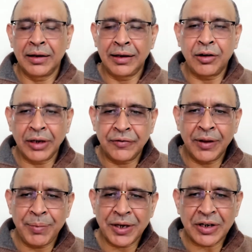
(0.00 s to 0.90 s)
Now, if
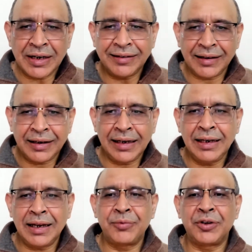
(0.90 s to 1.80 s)
the patient is
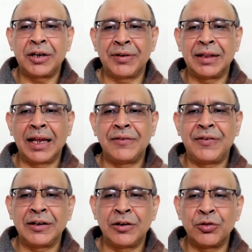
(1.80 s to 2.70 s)
really upset with life
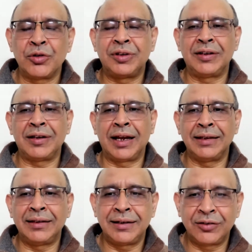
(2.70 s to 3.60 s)
and glucose is high,
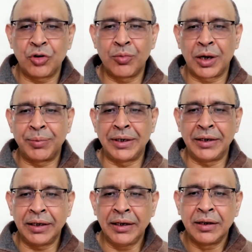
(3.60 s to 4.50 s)
there is
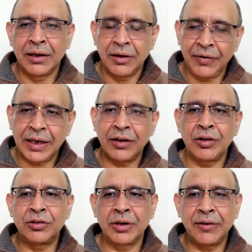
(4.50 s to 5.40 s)
comorbidity, we can
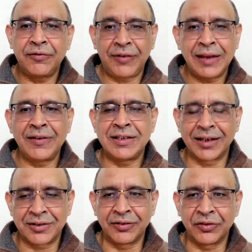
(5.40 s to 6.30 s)
also give 5
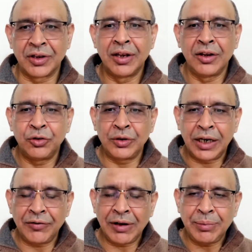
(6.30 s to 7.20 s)
injections. So
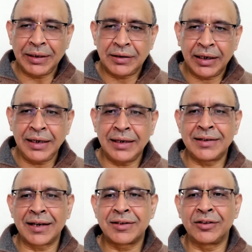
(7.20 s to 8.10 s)
that will be 3
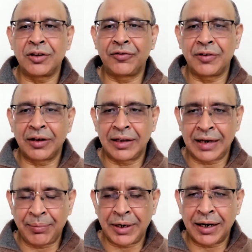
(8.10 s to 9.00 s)
injections of
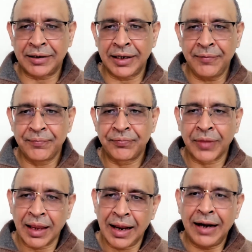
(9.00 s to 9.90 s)
rapid acting
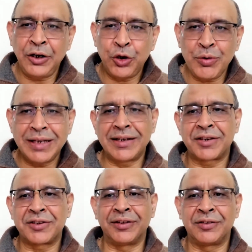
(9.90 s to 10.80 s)
and 2
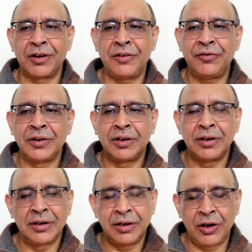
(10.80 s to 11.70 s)
injections of
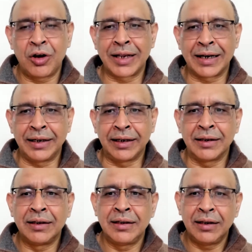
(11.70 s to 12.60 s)
long acting,
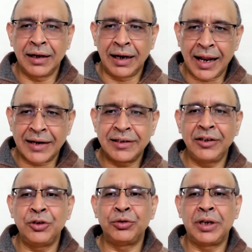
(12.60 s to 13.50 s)

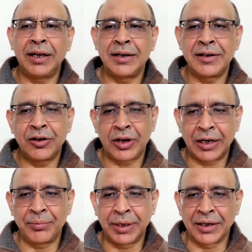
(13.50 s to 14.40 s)
glargine U300 or
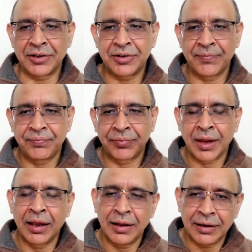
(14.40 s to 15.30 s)
NPH.
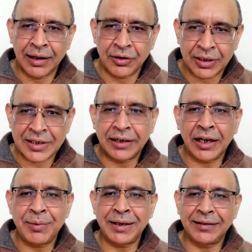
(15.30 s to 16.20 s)
Now, the
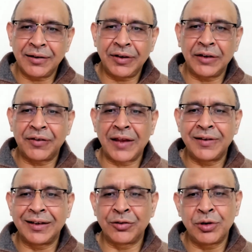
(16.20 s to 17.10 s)
gentleman is 75
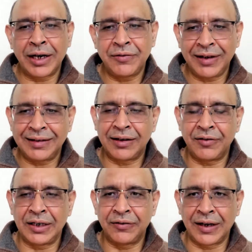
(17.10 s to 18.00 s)
years old and weighs
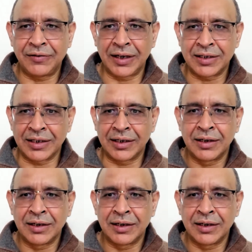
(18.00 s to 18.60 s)
75 kg.